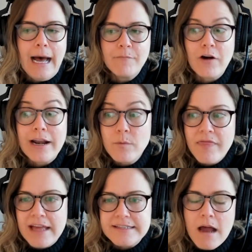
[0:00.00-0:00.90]
For anyone
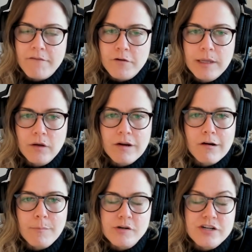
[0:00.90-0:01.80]
that's not
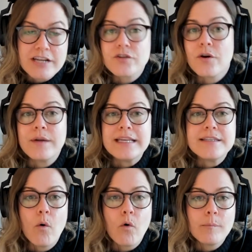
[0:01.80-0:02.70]
familiar, progesterone is
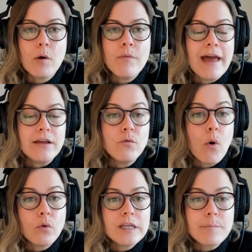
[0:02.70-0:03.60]
the hormone that you
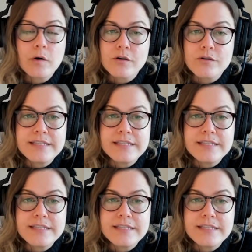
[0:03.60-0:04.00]
only produce